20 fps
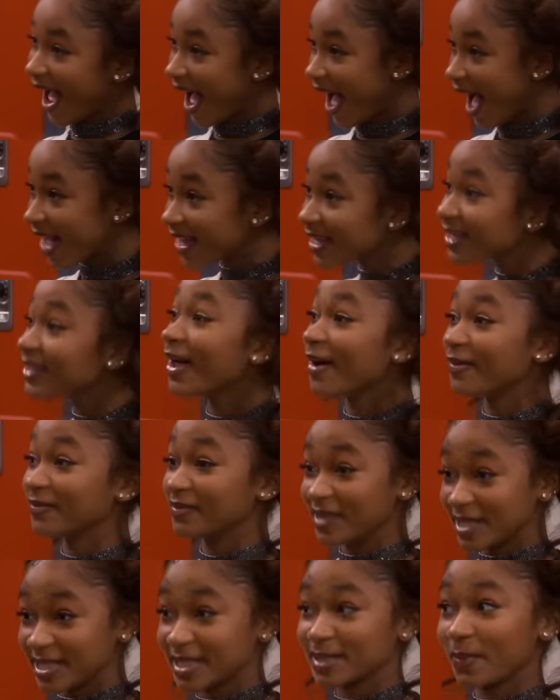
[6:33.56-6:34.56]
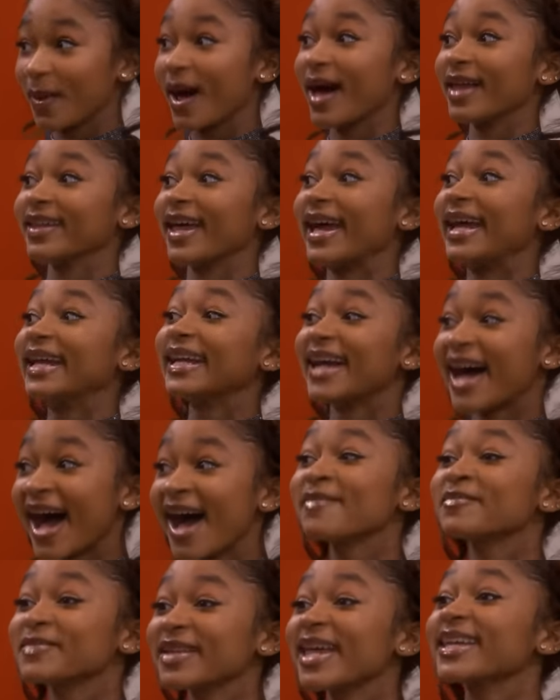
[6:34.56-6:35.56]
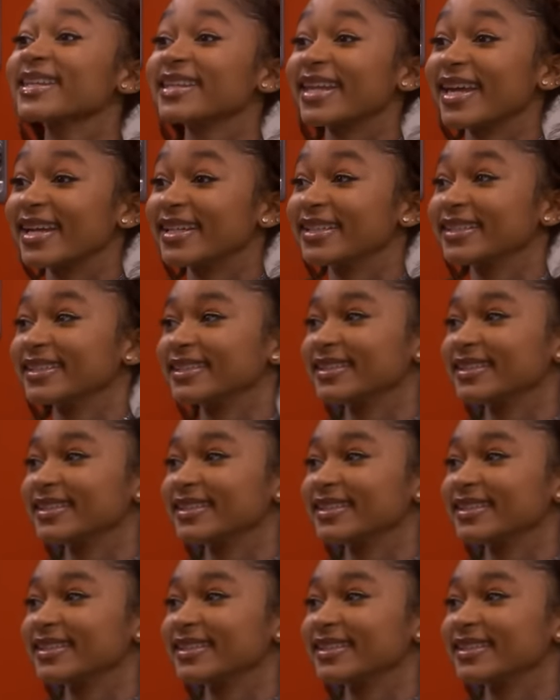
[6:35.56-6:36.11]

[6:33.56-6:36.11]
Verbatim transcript: I love the spotlight. I'm Lay Lay.